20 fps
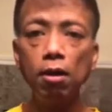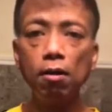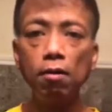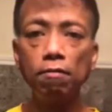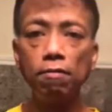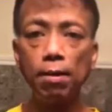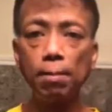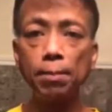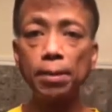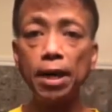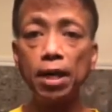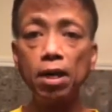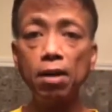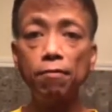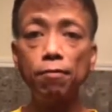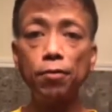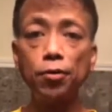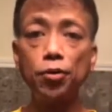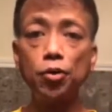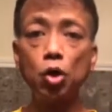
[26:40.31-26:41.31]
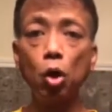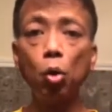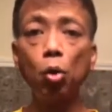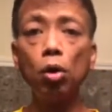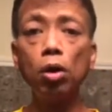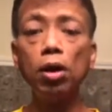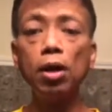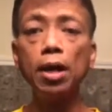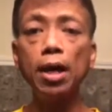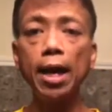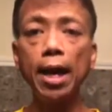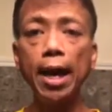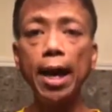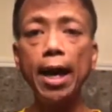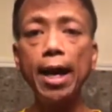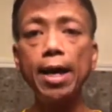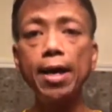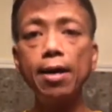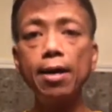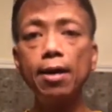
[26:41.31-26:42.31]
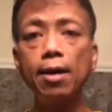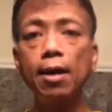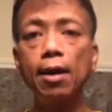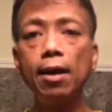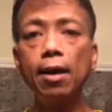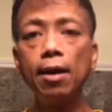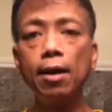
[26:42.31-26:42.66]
from Kidney for Joel and